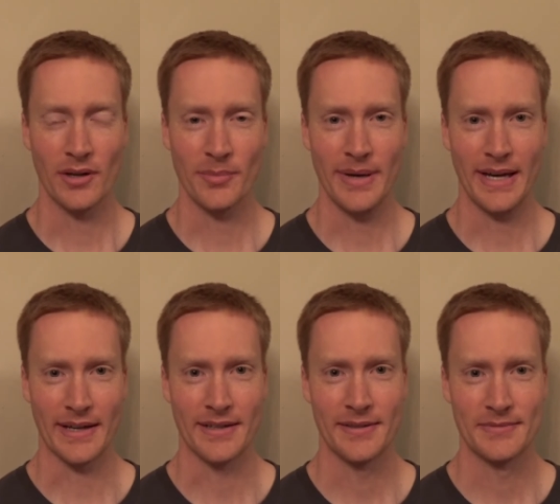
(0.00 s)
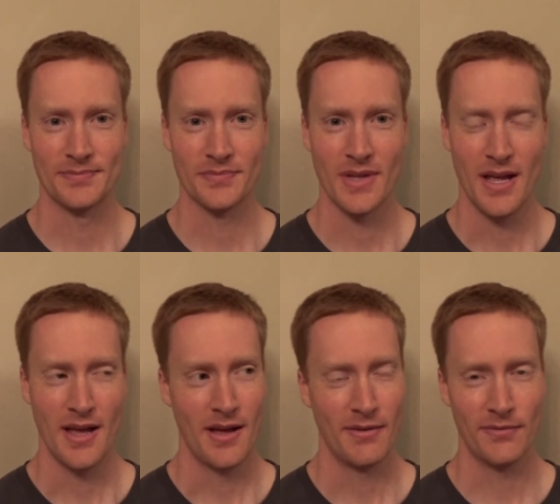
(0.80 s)
Welcome back.
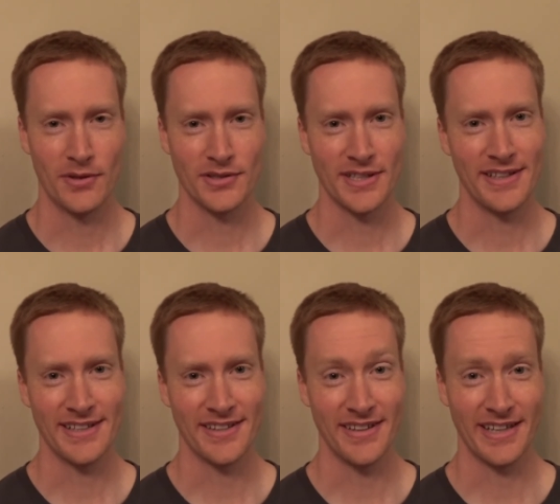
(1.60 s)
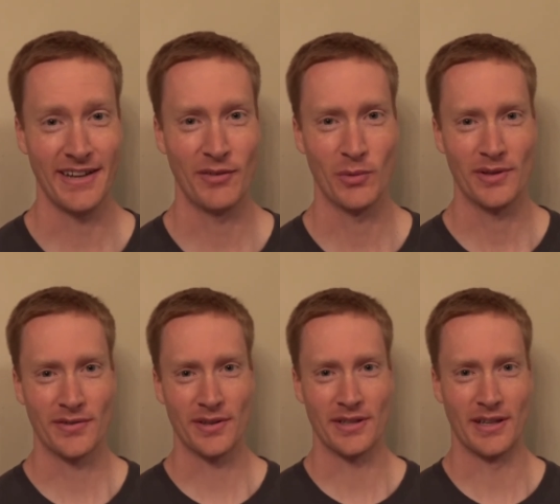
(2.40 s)
First, I'd like to thank everyone
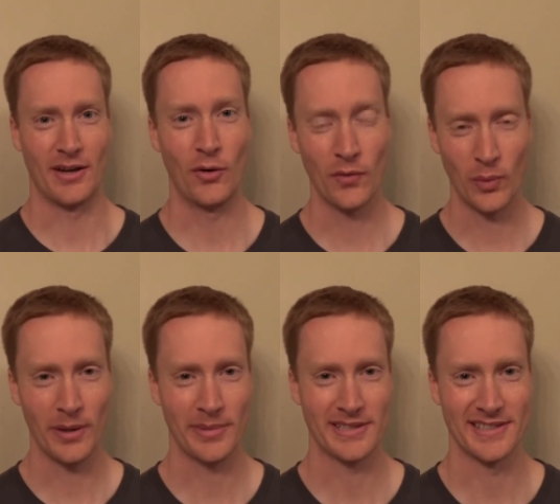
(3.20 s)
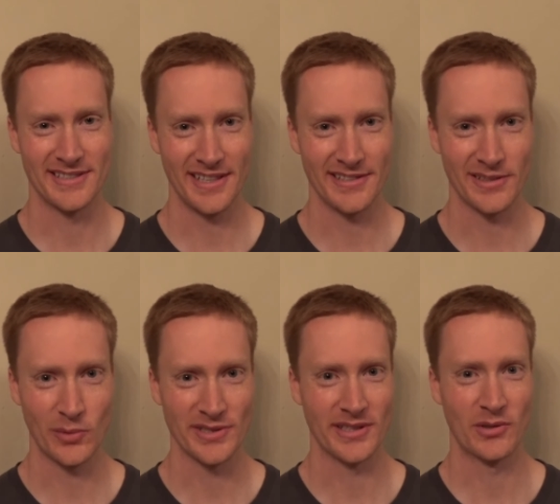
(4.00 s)
for the overwhelming success that
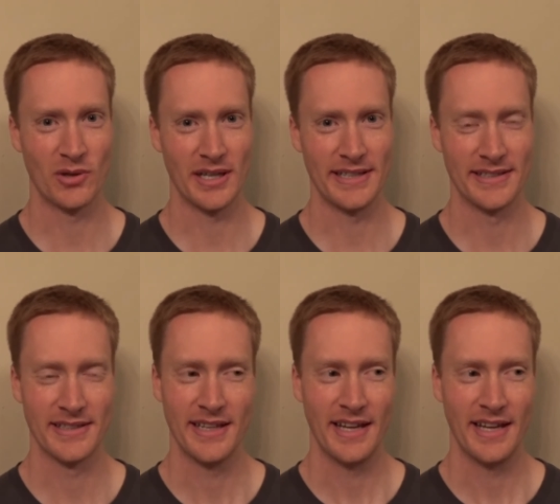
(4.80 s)
was the grind.